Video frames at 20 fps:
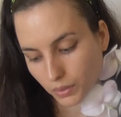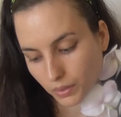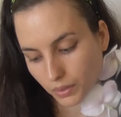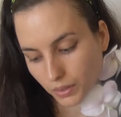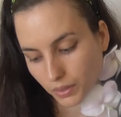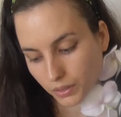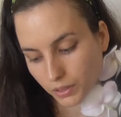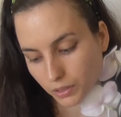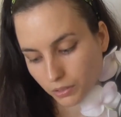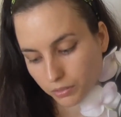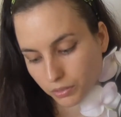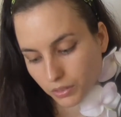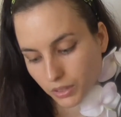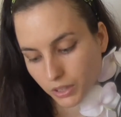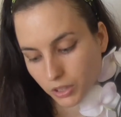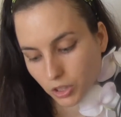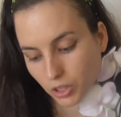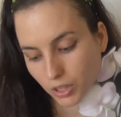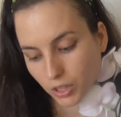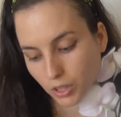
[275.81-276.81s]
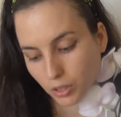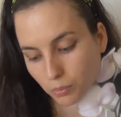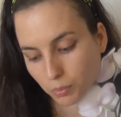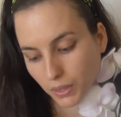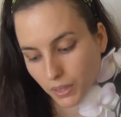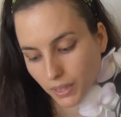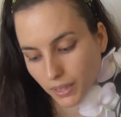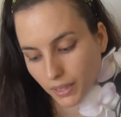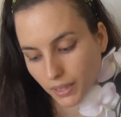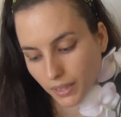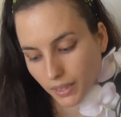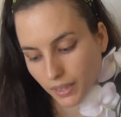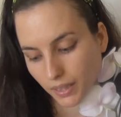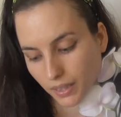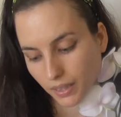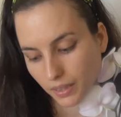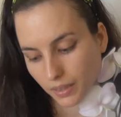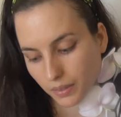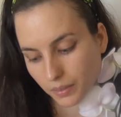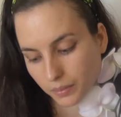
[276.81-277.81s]
they're differentiated by
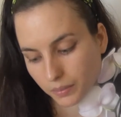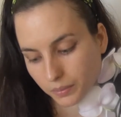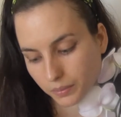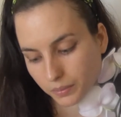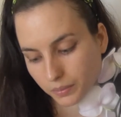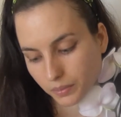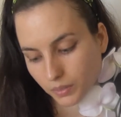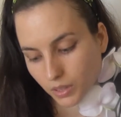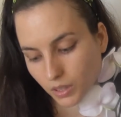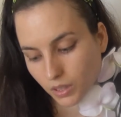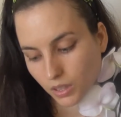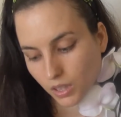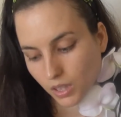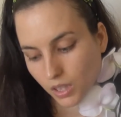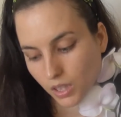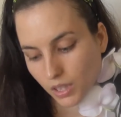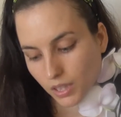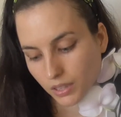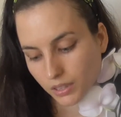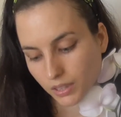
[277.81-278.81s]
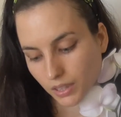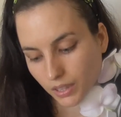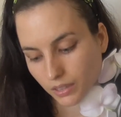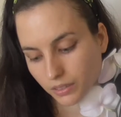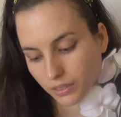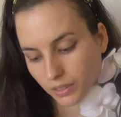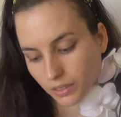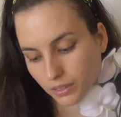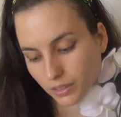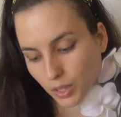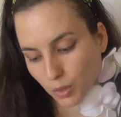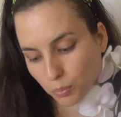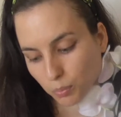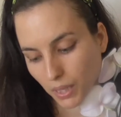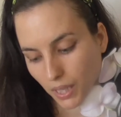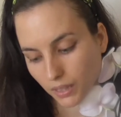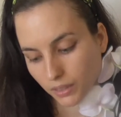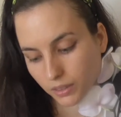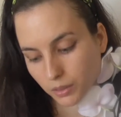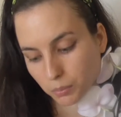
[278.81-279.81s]
secondary
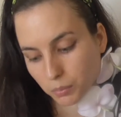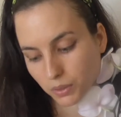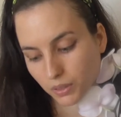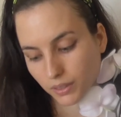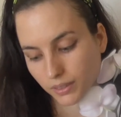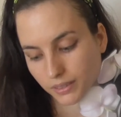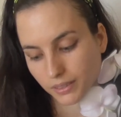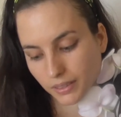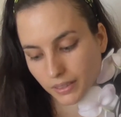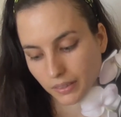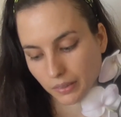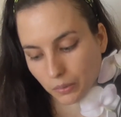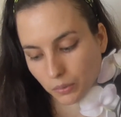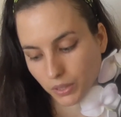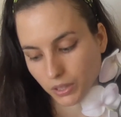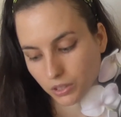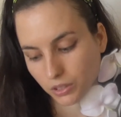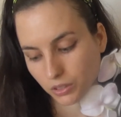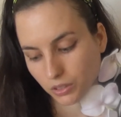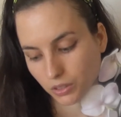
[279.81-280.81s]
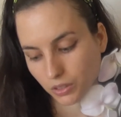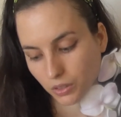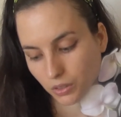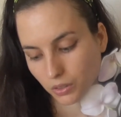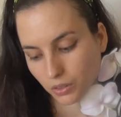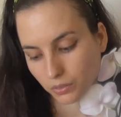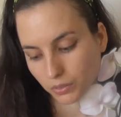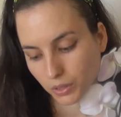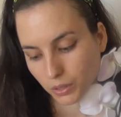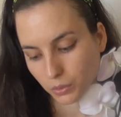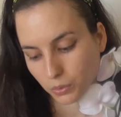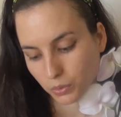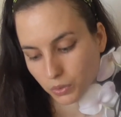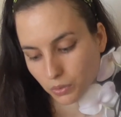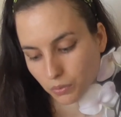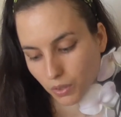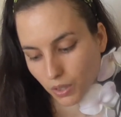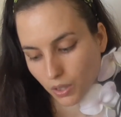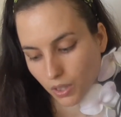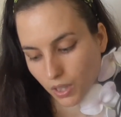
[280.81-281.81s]
palatable articulation of the use
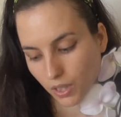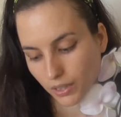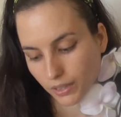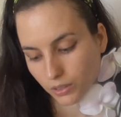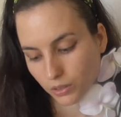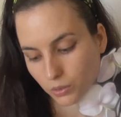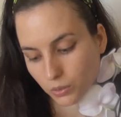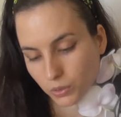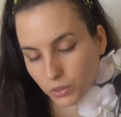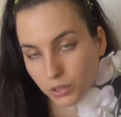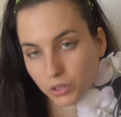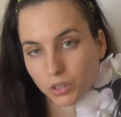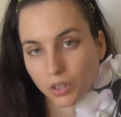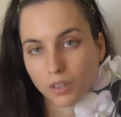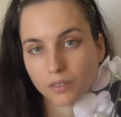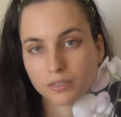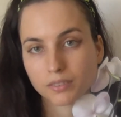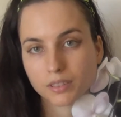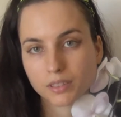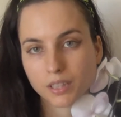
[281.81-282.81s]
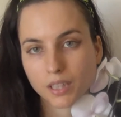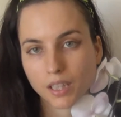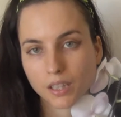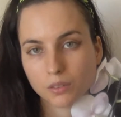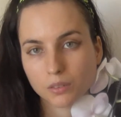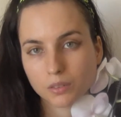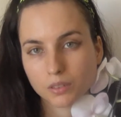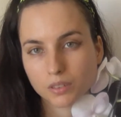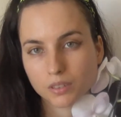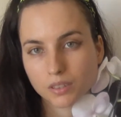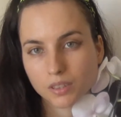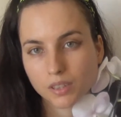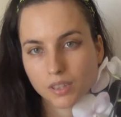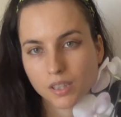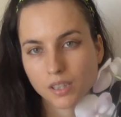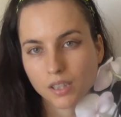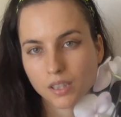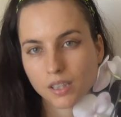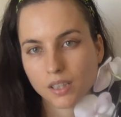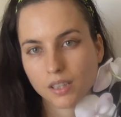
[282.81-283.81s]
of a hard or soft sound.
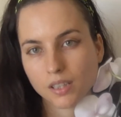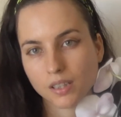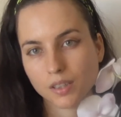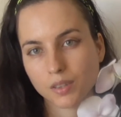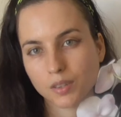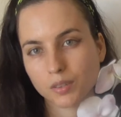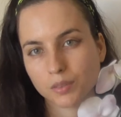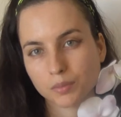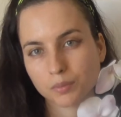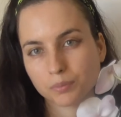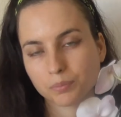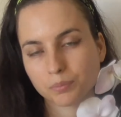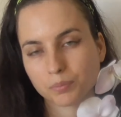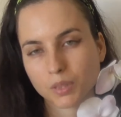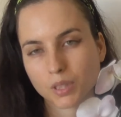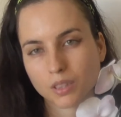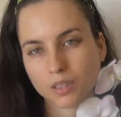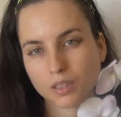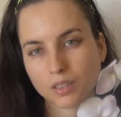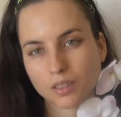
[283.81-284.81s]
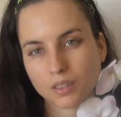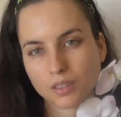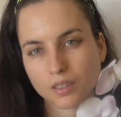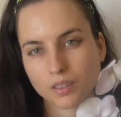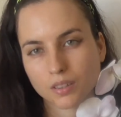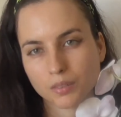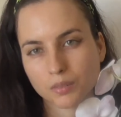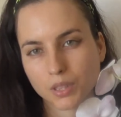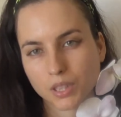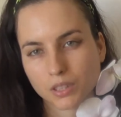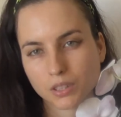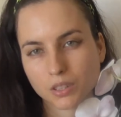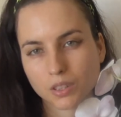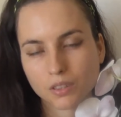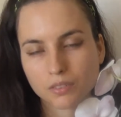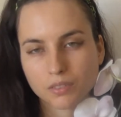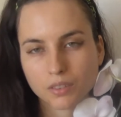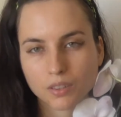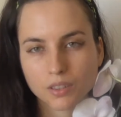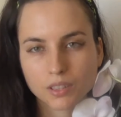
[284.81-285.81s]
Uh, and that
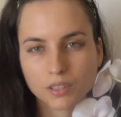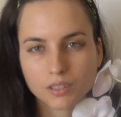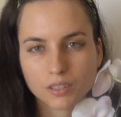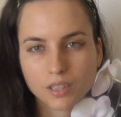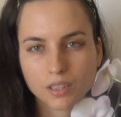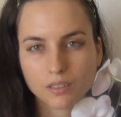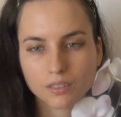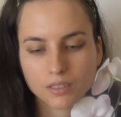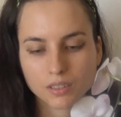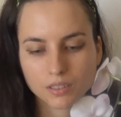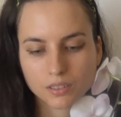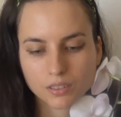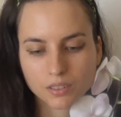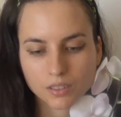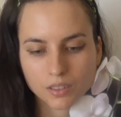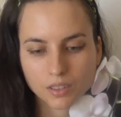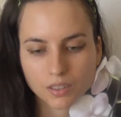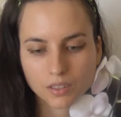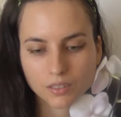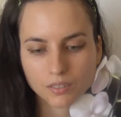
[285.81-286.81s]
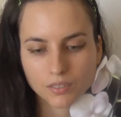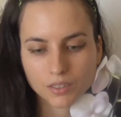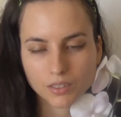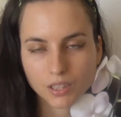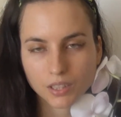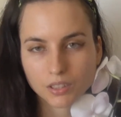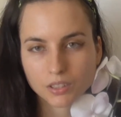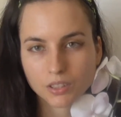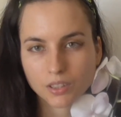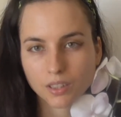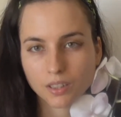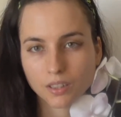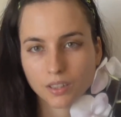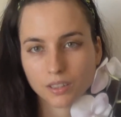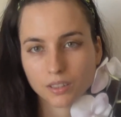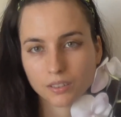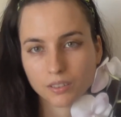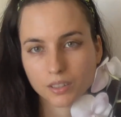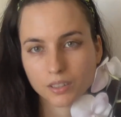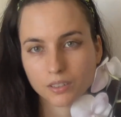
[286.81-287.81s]
soft or hard sound is actually a
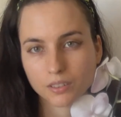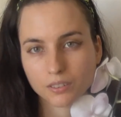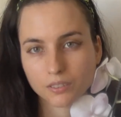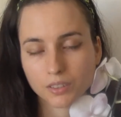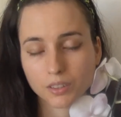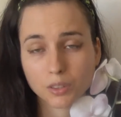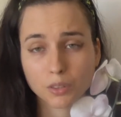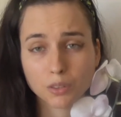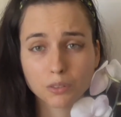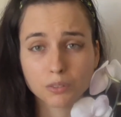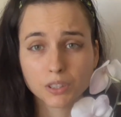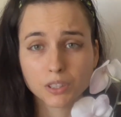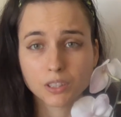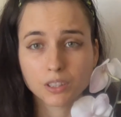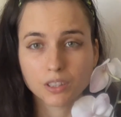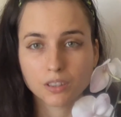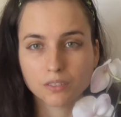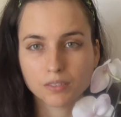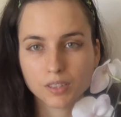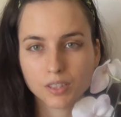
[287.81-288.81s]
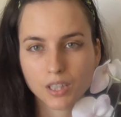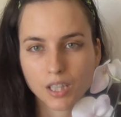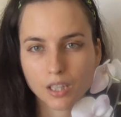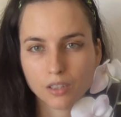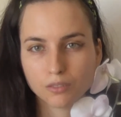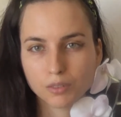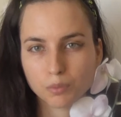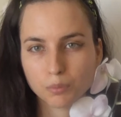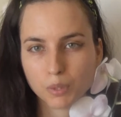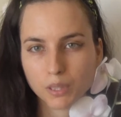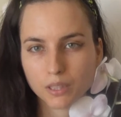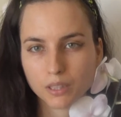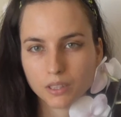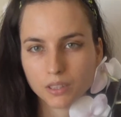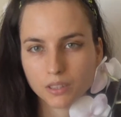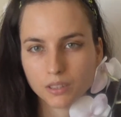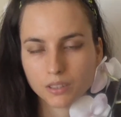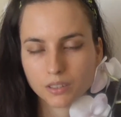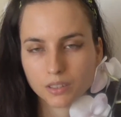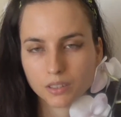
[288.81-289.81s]
letter in and of itself in the alphabet.
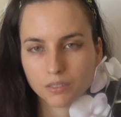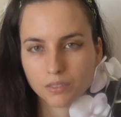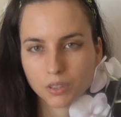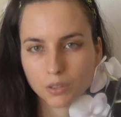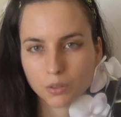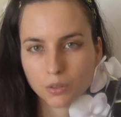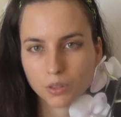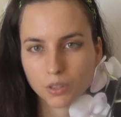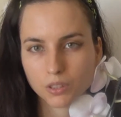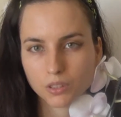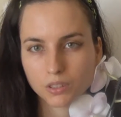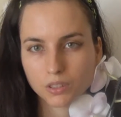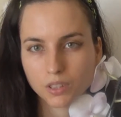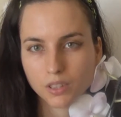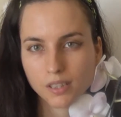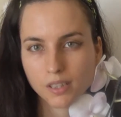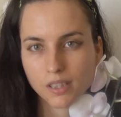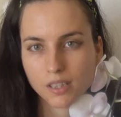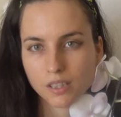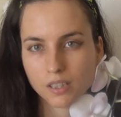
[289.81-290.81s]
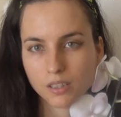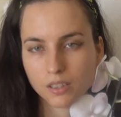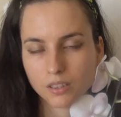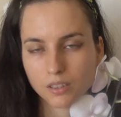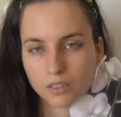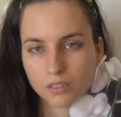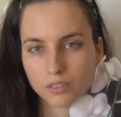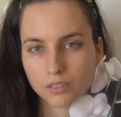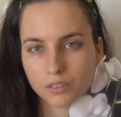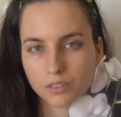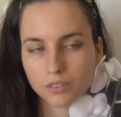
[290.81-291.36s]
It's either called uh,